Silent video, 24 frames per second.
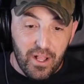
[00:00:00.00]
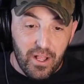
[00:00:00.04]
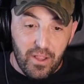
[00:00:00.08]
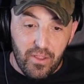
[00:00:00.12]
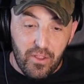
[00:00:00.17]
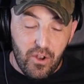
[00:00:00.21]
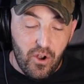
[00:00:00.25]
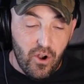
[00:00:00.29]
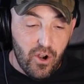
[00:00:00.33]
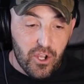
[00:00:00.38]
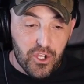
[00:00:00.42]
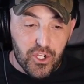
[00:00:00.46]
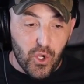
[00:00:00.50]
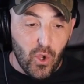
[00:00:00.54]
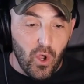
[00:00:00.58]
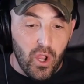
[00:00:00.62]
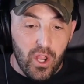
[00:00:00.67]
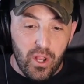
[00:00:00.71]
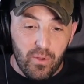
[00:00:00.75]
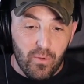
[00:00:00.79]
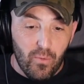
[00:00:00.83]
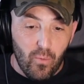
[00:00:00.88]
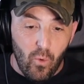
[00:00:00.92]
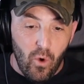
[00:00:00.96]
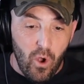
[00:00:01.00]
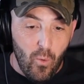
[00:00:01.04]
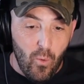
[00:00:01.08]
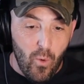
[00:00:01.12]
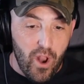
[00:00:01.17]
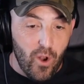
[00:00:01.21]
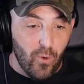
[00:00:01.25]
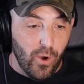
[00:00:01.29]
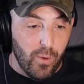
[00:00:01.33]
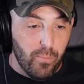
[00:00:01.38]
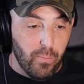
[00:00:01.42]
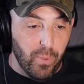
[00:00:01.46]
there is only one way to
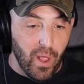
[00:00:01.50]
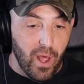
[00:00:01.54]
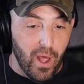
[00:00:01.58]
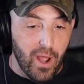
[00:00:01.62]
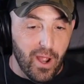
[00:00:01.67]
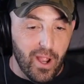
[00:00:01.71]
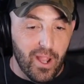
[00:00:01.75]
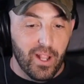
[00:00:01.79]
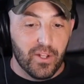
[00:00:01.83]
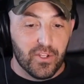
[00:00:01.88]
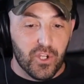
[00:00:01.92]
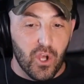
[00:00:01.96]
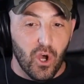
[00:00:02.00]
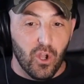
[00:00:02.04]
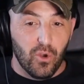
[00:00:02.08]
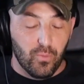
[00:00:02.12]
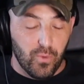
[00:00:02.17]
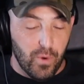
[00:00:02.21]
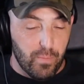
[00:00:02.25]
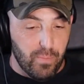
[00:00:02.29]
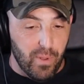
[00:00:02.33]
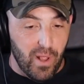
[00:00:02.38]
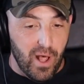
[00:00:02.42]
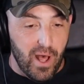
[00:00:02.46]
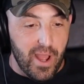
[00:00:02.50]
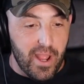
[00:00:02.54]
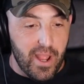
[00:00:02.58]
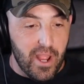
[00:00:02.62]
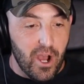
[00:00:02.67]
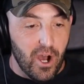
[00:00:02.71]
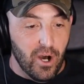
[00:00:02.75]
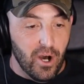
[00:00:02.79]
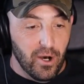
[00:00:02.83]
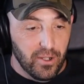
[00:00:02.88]
reply. It's called reply all.